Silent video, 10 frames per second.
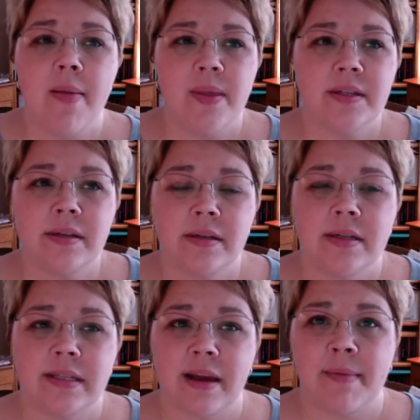This is an
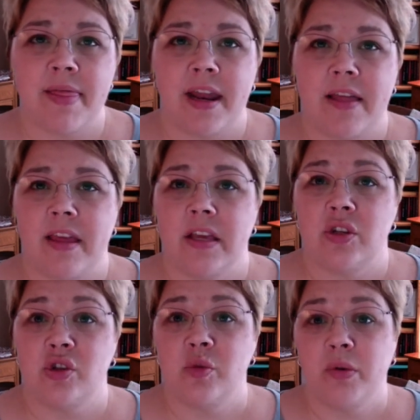assignment that I think is
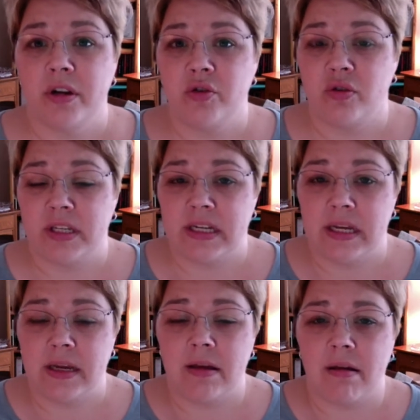super
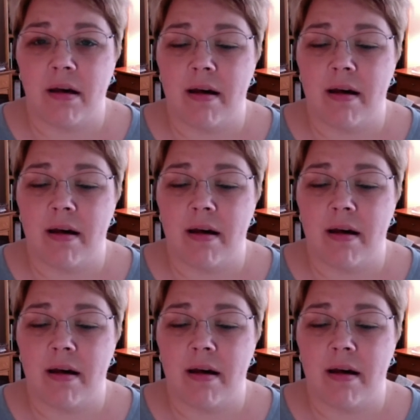interesting